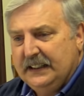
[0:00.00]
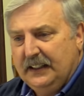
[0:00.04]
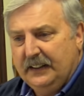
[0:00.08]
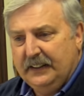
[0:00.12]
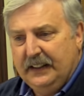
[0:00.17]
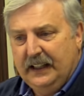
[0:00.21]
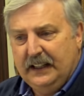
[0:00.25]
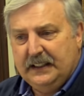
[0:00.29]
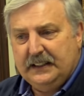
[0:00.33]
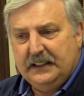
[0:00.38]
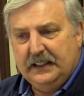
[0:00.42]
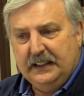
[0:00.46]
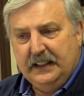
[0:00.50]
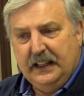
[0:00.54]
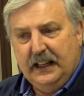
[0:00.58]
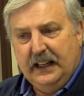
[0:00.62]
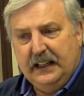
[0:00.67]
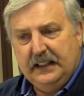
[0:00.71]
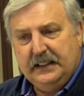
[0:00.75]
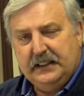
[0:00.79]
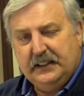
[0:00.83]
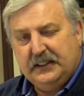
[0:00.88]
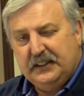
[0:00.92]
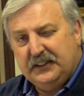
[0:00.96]
Now that's a
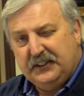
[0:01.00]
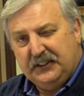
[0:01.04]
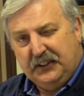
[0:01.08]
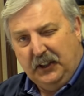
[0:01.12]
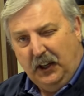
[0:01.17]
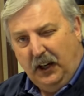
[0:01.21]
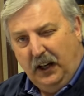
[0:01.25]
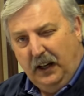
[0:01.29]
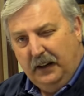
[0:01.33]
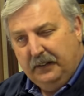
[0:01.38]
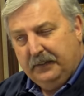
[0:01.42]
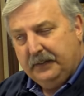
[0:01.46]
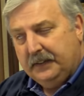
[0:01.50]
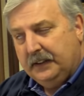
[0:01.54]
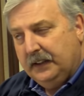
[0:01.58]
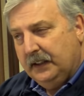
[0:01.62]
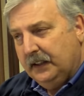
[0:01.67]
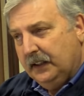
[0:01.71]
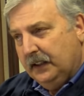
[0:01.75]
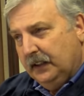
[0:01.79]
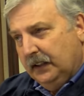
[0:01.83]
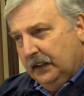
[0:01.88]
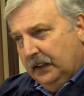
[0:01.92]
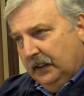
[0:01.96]
nice soft,
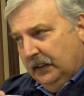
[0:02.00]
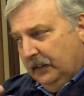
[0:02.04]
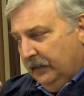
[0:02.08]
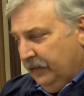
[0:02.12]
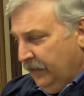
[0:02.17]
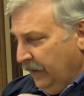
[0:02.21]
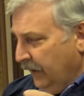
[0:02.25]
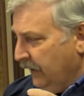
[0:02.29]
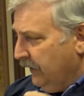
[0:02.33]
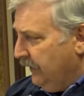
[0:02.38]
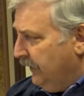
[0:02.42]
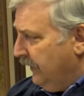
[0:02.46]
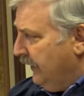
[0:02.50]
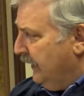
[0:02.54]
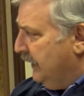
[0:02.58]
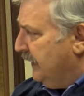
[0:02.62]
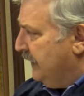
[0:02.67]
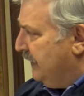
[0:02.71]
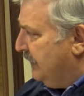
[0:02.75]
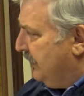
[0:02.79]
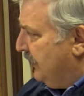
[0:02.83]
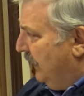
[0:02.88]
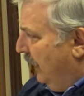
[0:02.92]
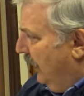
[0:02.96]
very very
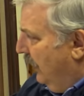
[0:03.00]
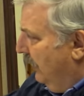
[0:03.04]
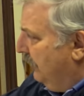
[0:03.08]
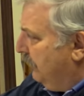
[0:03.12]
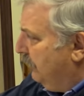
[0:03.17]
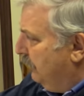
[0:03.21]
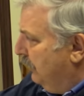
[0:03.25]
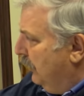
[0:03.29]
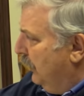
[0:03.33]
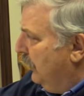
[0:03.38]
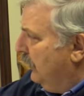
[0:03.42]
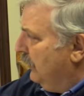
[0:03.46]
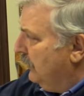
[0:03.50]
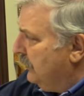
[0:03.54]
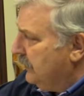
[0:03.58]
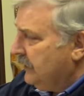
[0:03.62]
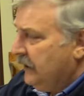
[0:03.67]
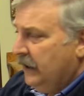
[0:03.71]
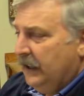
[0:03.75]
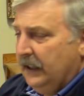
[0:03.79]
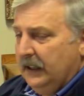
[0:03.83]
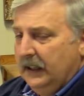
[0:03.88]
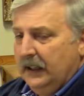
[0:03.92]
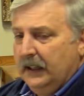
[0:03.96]
soft rose,
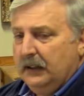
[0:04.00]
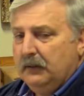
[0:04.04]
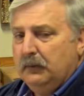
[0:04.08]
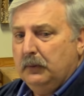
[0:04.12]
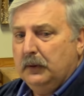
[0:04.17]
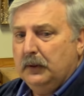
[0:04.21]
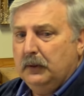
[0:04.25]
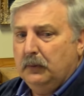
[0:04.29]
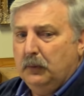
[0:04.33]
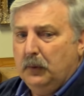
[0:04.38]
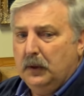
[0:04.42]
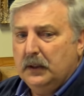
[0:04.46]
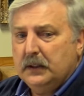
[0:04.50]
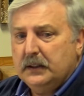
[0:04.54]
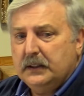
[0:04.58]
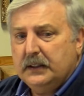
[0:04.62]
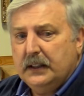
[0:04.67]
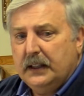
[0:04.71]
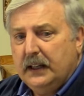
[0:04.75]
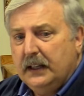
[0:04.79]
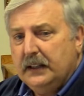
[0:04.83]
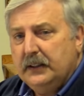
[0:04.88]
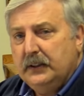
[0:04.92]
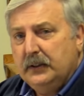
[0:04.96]
kind of like one of the ones
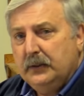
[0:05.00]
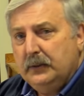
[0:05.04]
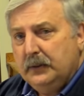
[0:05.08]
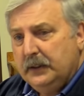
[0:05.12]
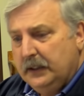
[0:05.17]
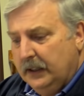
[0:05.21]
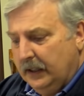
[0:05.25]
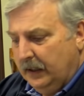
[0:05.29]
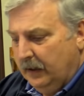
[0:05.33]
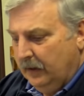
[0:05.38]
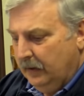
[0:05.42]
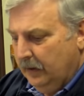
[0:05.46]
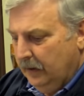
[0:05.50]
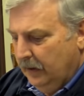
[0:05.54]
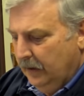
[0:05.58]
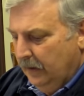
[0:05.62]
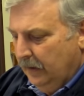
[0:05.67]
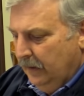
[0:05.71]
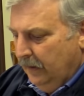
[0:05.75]
that I do there.